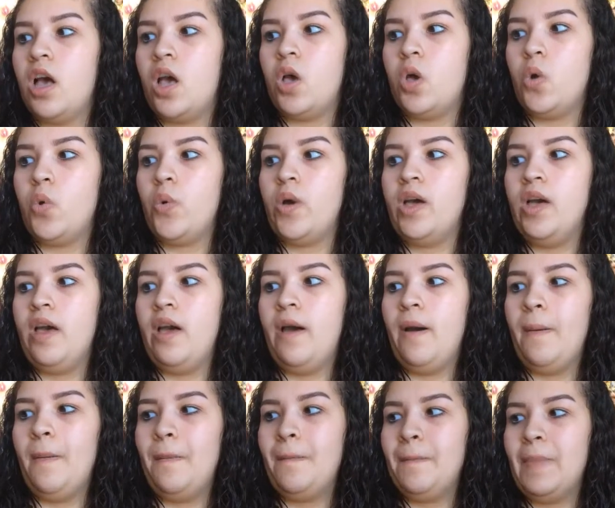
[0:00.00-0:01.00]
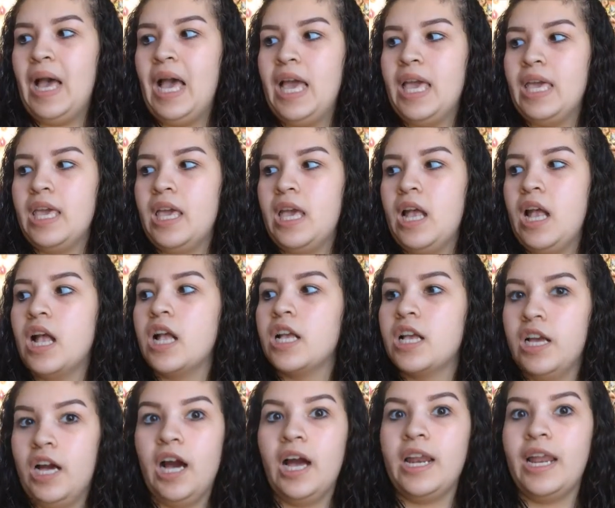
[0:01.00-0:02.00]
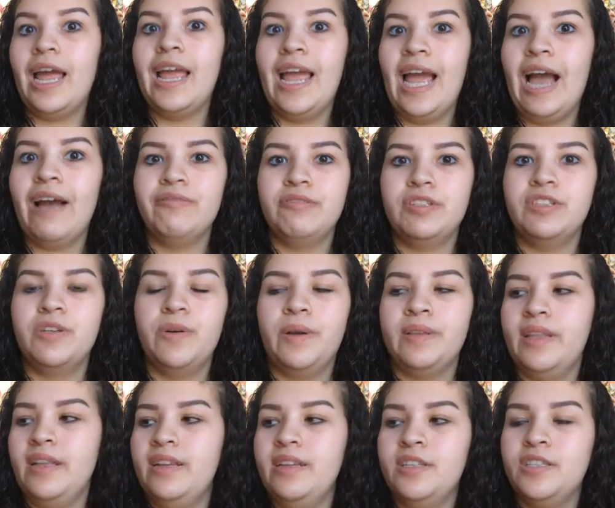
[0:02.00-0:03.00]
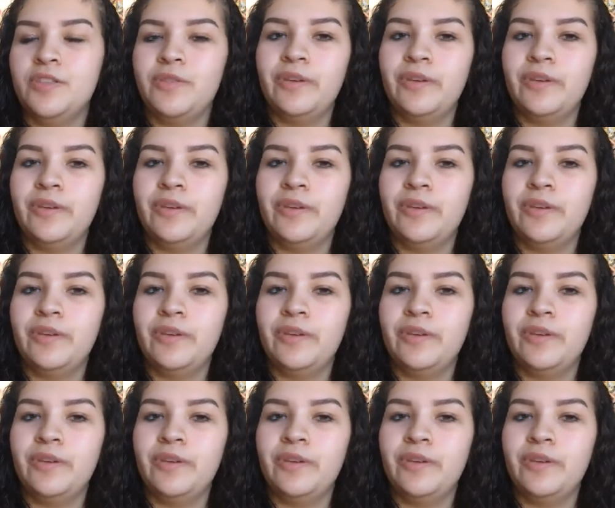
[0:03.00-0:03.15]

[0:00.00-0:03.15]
oh my god, I have to know what that is.